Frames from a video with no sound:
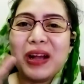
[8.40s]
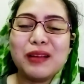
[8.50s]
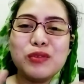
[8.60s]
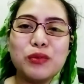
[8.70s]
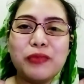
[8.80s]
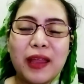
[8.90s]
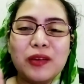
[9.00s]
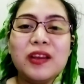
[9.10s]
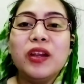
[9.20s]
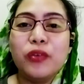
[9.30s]
welcome to
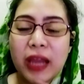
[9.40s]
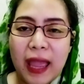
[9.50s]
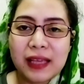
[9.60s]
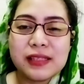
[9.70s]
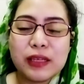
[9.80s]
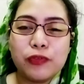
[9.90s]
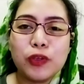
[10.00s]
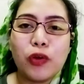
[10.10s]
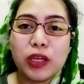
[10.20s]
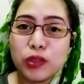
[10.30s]
Ben Reacts. If
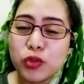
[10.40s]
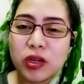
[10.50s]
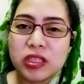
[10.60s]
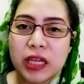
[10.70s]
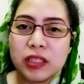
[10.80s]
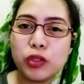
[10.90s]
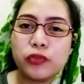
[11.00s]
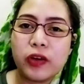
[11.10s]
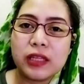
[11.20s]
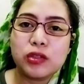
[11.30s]
you are new to our channel,
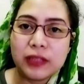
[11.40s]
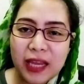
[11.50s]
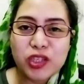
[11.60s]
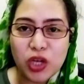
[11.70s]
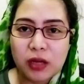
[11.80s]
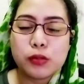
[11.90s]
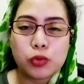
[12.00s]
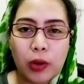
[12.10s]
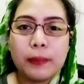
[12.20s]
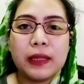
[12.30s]
don't forget to like, share, and
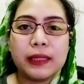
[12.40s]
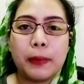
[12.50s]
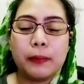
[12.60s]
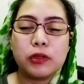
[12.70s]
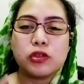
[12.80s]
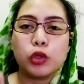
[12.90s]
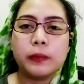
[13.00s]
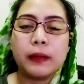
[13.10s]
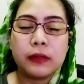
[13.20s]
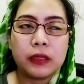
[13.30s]
subscribe. Click the bell button so
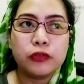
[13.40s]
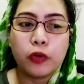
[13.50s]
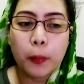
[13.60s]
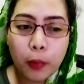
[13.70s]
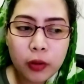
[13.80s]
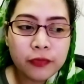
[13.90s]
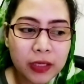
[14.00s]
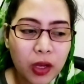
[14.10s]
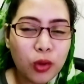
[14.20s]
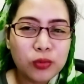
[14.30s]
you'll be updated for more
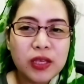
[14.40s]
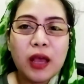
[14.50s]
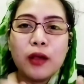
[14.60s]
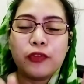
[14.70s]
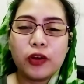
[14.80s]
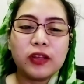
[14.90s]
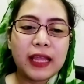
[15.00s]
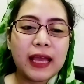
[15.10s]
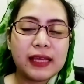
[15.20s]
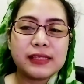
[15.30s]
videos. For
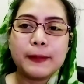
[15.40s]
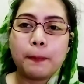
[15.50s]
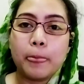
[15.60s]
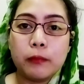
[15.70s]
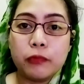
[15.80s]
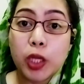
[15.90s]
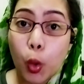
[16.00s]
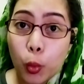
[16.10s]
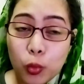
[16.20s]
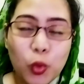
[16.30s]
today, guys,
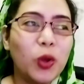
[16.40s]
video.